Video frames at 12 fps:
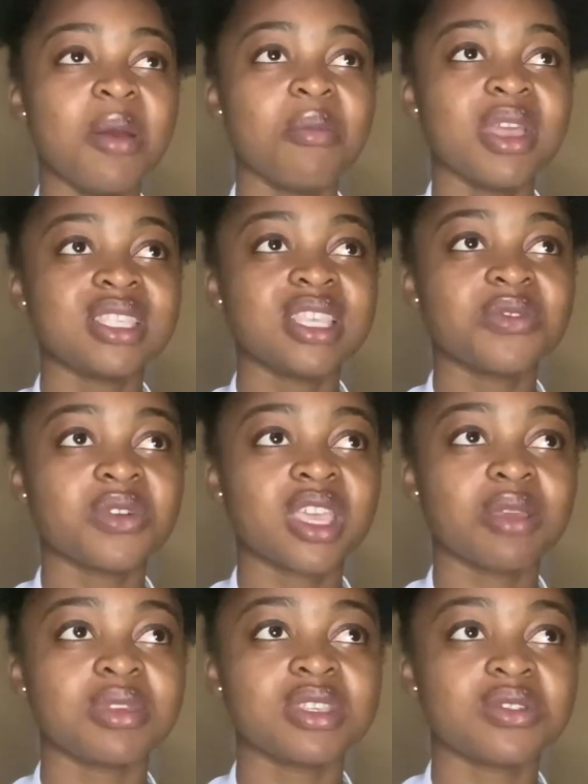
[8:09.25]
my CA for
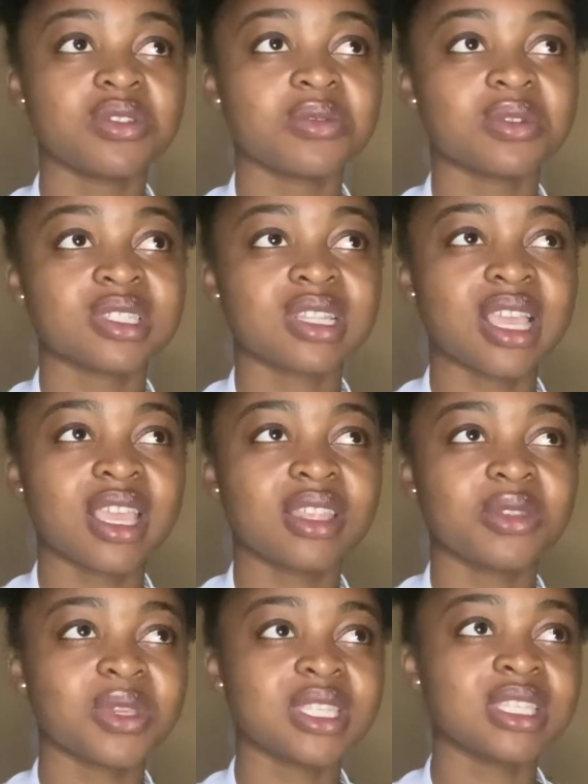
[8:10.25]
chemistry was
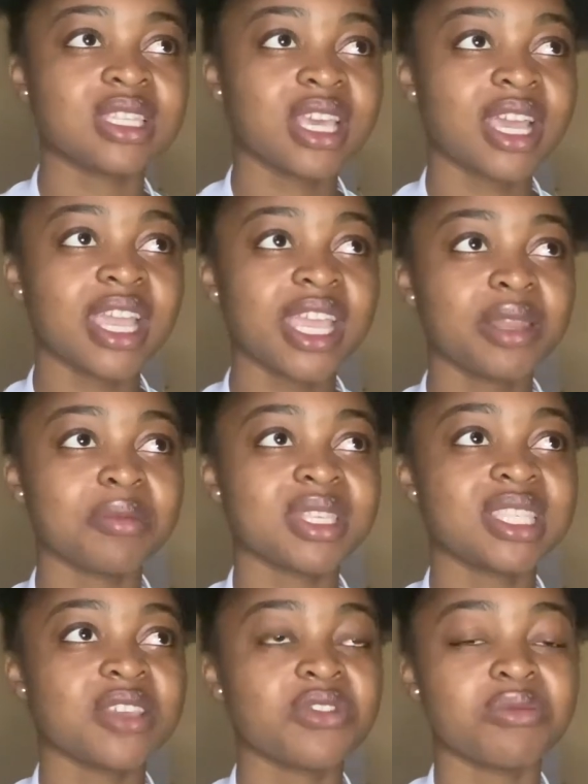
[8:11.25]
like 29, my
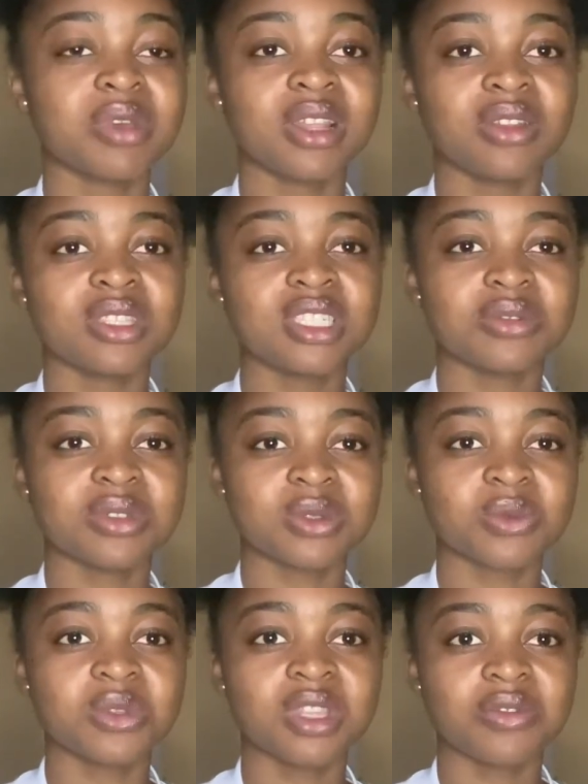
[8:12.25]
CA for biology was good,